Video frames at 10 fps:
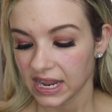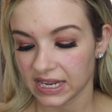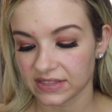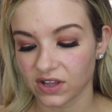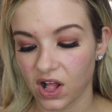
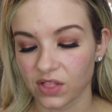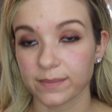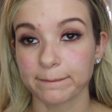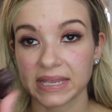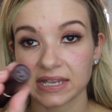in the color
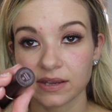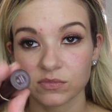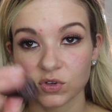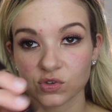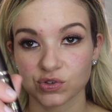
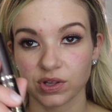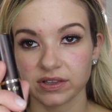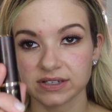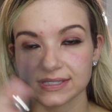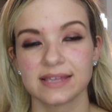Medium Neutral.
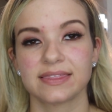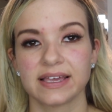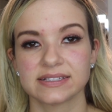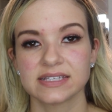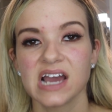It looks like
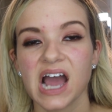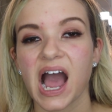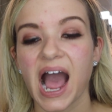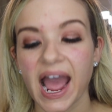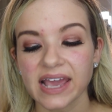this.
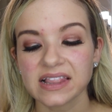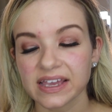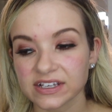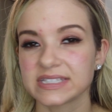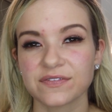I
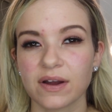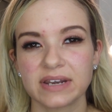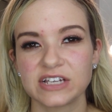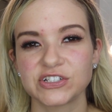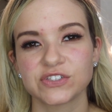like stick
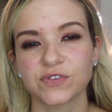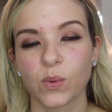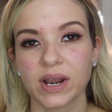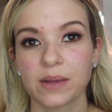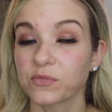foundations for
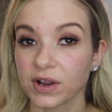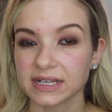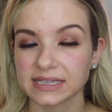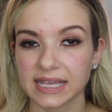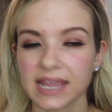when I'm
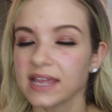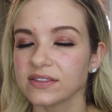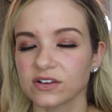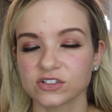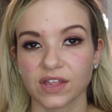running
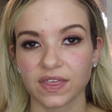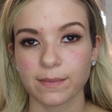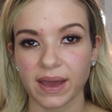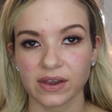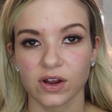late. There's
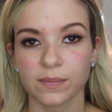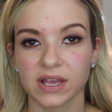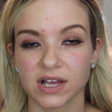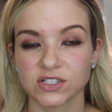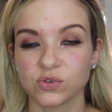nothing better
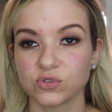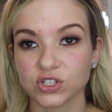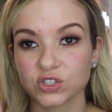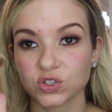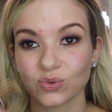because you
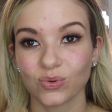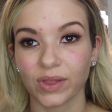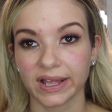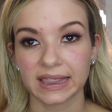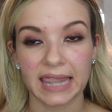just do
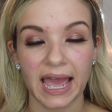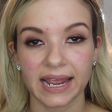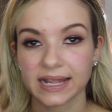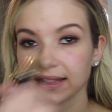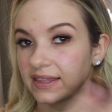like
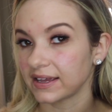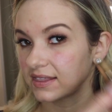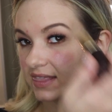line, like a